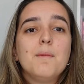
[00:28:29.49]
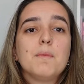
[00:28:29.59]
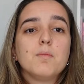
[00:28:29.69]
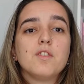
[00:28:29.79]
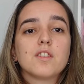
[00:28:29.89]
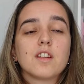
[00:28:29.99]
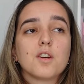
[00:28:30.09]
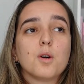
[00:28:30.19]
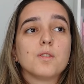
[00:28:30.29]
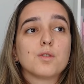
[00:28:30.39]
Maybe she's going
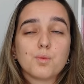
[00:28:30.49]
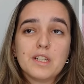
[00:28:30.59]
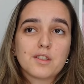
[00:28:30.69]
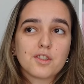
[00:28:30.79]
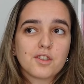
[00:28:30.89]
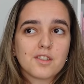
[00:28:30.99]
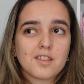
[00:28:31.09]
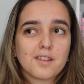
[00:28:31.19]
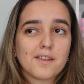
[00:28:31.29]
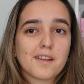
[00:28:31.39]
to go into research and
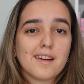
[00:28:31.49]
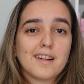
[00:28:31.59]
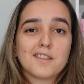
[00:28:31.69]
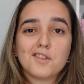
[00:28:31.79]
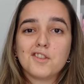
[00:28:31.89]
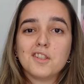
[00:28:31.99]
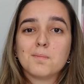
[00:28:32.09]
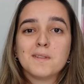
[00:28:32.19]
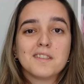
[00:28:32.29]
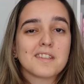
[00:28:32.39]
stuff like that, because she's
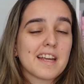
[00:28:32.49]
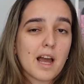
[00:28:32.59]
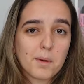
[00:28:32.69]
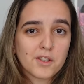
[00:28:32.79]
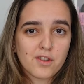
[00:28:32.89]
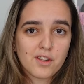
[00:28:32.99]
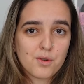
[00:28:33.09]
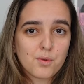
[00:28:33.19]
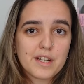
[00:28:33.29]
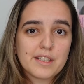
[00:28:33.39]
been seeing how much they
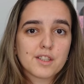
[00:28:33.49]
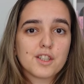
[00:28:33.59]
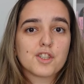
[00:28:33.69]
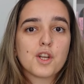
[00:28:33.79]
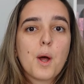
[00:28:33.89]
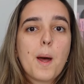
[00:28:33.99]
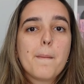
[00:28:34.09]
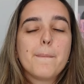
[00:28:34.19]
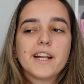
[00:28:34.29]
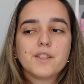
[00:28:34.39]
do research.
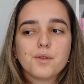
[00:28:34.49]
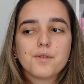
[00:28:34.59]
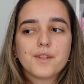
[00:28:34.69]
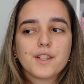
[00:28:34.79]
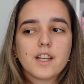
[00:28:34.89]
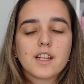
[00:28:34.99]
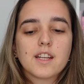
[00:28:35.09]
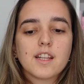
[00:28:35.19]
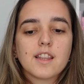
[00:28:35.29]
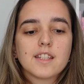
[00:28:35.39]
But I do feel
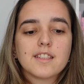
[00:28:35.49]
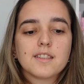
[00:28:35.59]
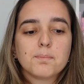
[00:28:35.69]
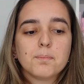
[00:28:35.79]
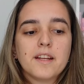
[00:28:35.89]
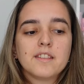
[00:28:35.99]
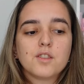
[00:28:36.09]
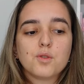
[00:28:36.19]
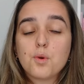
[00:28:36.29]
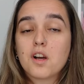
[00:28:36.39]
like this is meant
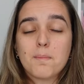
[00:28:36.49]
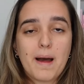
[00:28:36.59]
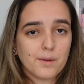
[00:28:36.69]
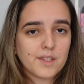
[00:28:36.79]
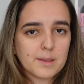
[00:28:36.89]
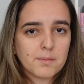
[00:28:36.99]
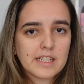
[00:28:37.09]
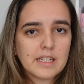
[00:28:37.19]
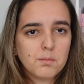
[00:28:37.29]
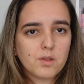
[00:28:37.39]
to come out
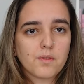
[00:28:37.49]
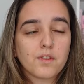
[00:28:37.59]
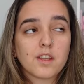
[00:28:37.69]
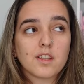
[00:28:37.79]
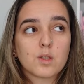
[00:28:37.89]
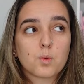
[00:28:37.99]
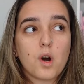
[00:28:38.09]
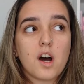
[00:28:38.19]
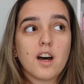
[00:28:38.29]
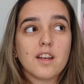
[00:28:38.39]
sometime. So I feel like the
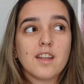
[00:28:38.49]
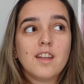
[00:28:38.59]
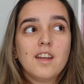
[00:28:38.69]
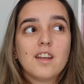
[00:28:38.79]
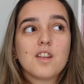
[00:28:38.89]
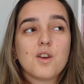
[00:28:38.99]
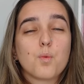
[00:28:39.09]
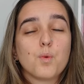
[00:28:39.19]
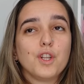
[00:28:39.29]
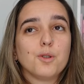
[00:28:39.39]
squad, you know,
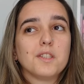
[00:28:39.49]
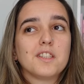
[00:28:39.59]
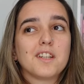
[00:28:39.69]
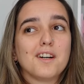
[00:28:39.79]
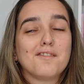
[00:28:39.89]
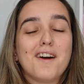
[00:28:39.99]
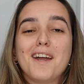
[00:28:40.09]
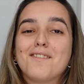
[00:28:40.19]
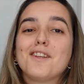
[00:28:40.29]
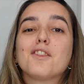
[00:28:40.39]
Willow and stuff,
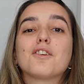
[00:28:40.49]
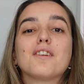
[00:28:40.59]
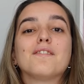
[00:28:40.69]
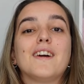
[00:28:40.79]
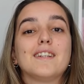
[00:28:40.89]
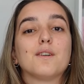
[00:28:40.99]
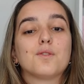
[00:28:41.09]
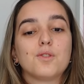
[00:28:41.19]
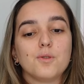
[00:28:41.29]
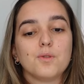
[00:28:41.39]
I feel like they're going to find out
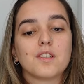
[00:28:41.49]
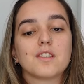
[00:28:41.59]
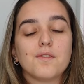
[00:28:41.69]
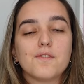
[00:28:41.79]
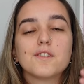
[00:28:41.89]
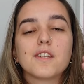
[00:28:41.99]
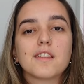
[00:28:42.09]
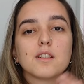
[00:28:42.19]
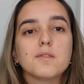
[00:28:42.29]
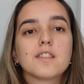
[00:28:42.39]
soon. Because it feels
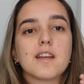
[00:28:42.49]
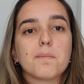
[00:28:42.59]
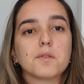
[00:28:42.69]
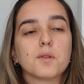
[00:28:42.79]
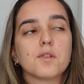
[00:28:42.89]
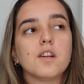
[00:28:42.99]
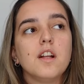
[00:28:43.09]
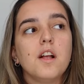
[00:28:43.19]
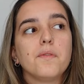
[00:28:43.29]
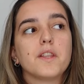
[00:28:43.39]
like this was the episode
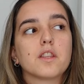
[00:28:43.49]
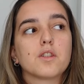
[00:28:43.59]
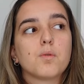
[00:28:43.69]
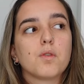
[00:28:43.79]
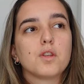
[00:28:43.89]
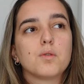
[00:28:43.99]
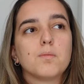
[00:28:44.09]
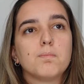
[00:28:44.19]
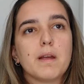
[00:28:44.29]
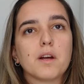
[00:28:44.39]
that the
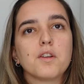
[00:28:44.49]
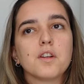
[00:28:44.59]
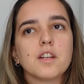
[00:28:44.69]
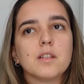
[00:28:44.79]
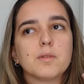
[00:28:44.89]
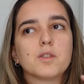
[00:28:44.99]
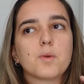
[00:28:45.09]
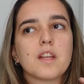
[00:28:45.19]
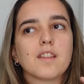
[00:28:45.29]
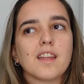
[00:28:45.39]
barrier in
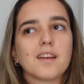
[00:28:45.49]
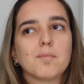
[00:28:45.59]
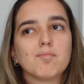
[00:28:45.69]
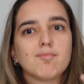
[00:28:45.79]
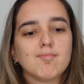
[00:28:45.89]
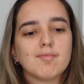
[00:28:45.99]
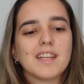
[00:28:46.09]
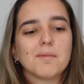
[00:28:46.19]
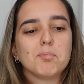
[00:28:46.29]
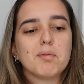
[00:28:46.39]
between, like,
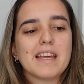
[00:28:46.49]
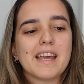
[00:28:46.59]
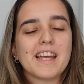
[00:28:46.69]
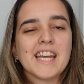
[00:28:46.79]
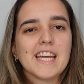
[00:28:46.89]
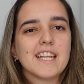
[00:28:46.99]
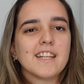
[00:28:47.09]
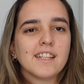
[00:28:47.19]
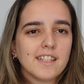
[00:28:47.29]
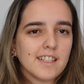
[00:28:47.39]
it being
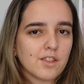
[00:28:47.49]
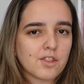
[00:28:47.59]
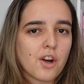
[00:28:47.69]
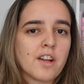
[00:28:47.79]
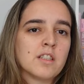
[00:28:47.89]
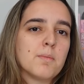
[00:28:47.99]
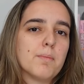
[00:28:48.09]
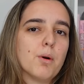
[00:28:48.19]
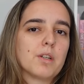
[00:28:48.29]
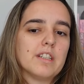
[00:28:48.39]
hidden is starting to be
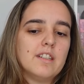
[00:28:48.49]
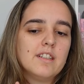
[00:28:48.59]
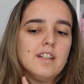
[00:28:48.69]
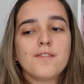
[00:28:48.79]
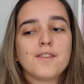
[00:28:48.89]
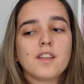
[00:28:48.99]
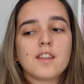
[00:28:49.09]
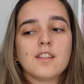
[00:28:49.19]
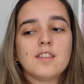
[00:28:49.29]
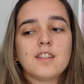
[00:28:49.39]
broken. I feel
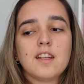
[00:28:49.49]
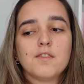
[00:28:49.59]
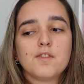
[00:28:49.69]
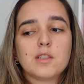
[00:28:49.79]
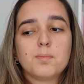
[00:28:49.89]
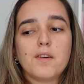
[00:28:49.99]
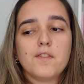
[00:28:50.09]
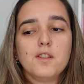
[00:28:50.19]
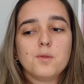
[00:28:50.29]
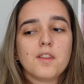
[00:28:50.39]
like the scene of just
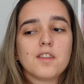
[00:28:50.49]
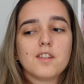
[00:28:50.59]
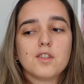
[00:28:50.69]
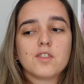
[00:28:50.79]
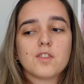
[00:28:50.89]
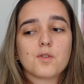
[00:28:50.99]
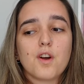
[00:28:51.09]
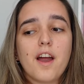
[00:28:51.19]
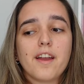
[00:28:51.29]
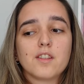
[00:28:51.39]
Buffy doing the dishes and
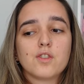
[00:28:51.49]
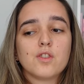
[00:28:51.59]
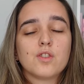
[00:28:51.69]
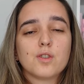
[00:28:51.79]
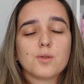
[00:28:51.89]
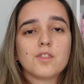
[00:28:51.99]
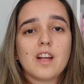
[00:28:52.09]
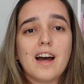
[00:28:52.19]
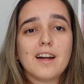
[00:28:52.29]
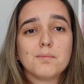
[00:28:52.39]
crying is just so
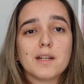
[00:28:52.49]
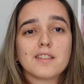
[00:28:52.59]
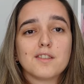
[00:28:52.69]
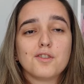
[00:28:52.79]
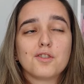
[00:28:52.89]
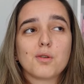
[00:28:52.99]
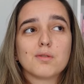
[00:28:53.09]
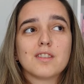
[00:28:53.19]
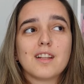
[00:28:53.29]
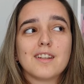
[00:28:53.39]
sad, because it
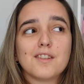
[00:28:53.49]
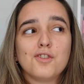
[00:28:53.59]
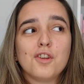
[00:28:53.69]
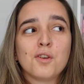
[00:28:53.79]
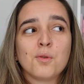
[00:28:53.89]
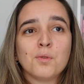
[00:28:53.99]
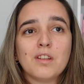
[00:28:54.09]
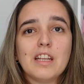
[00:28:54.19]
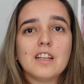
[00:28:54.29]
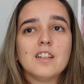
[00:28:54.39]
shows that, like, she can
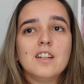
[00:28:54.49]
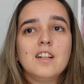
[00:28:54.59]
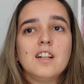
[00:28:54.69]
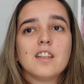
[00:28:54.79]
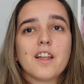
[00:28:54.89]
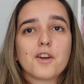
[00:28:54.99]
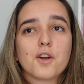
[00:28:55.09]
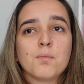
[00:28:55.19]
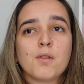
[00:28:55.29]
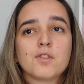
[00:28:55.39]
only let
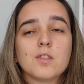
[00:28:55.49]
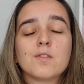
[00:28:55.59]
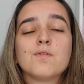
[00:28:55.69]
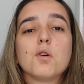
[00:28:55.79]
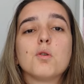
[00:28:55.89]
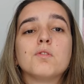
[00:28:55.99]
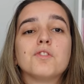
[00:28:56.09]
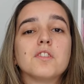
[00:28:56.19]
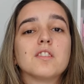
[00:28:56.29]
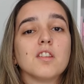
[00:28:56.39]
her emotions flow when
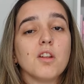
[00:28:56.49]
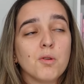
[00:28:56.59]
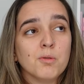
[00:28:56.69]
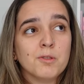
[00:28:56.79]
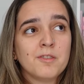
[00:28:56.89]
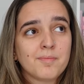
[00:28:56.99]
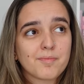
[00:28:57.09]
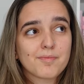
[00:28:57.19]
she's alone.